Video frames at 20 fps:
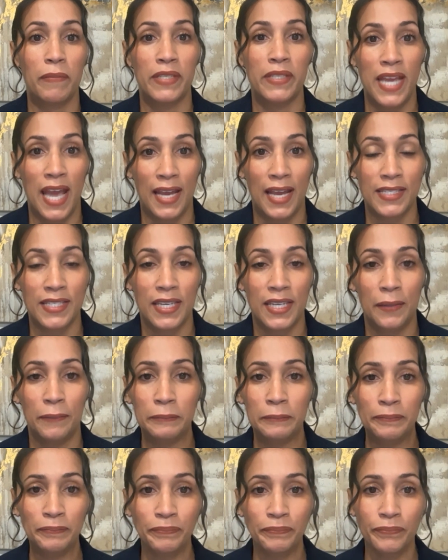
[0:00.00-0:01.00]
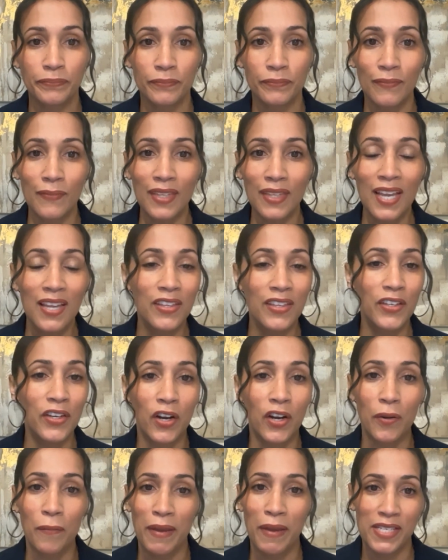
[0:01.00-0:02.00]
potassium. And then
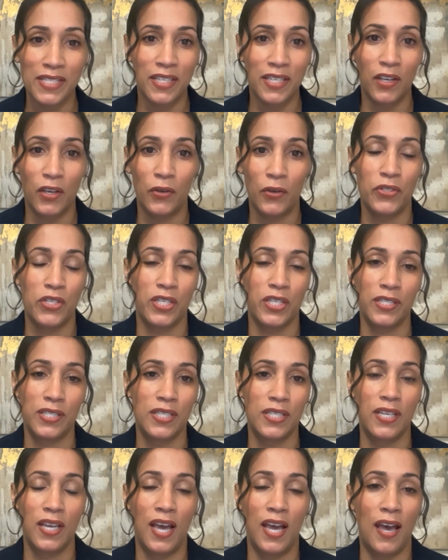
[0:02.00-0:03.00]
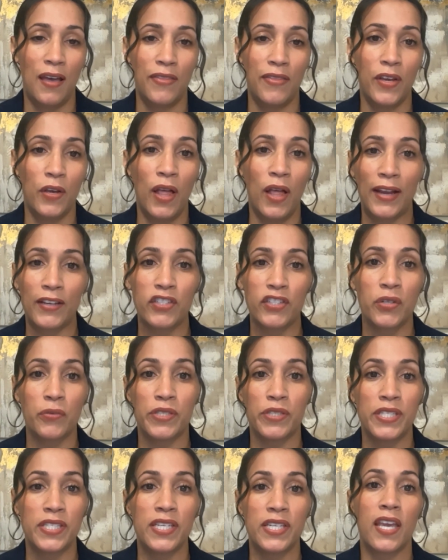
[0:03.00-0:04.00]
our amazing coaches, they'll actually
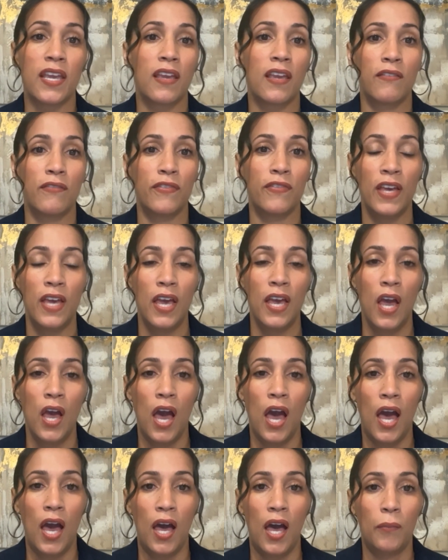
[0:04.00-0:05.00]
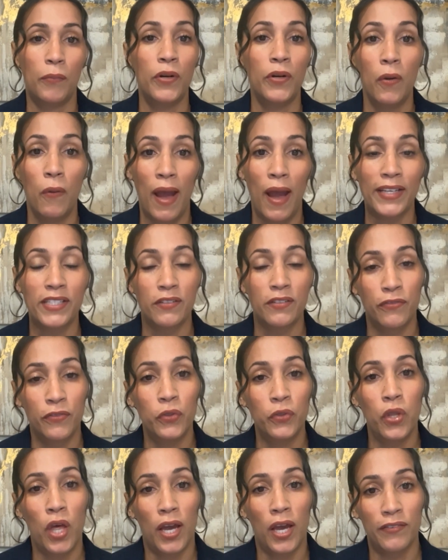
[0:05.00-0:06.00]
receive proactive
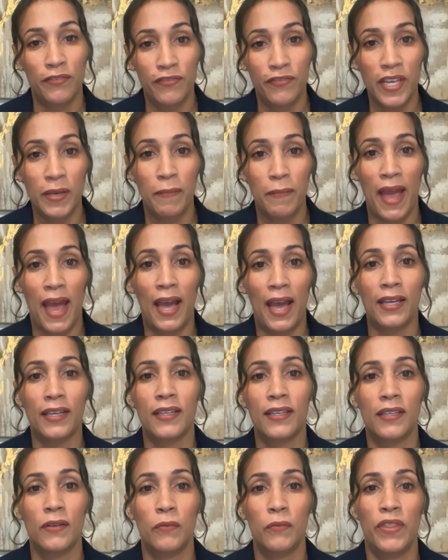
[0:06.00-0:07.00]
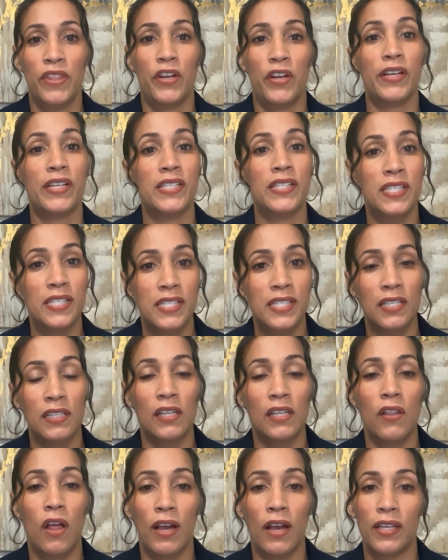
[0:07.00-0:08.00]
food log feedback when they're consistently
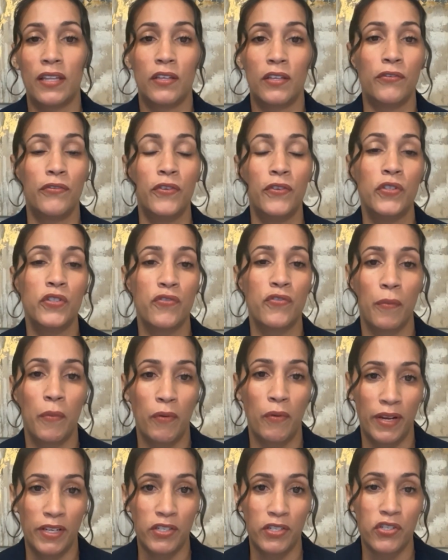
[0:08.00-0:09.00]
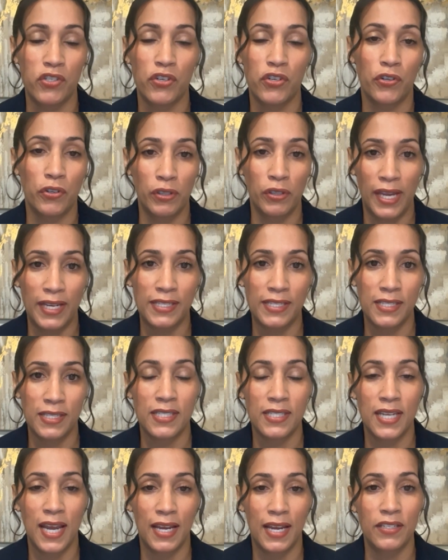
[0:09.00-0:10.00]
logging their foods from a registered or a
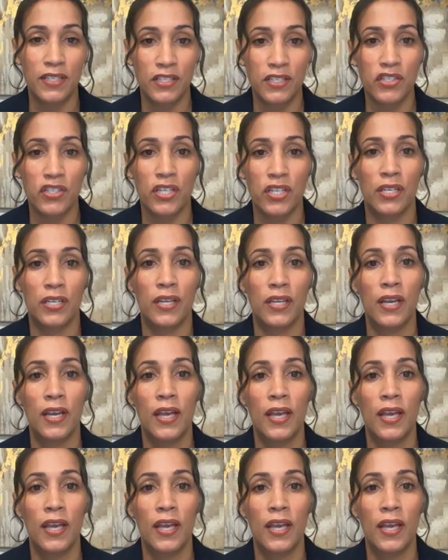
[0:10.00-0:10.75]
licensed dietitian